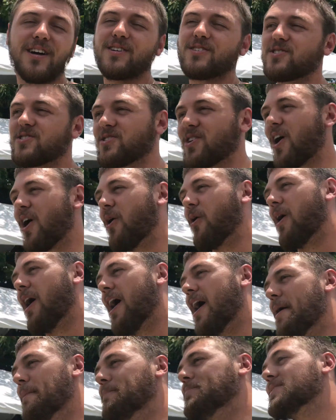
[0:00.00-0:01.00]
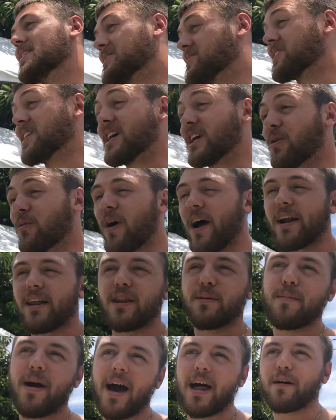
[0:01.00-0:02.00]
So it's leaking right in
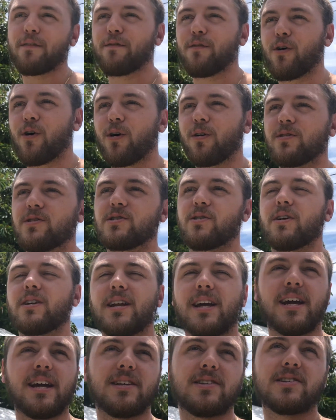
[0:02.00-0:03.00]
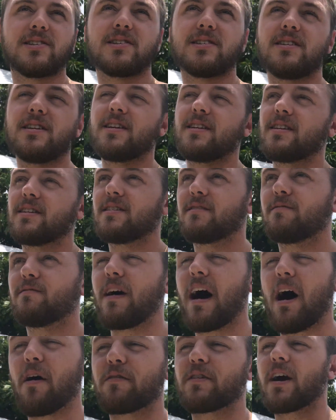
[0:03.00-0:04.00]
the manifold, so it needs
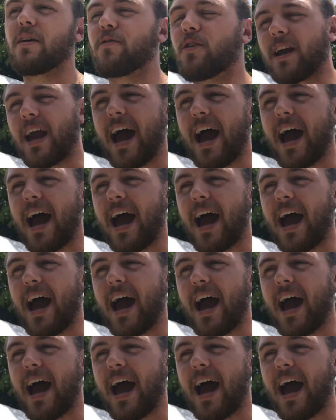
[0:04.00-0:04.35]
valve cover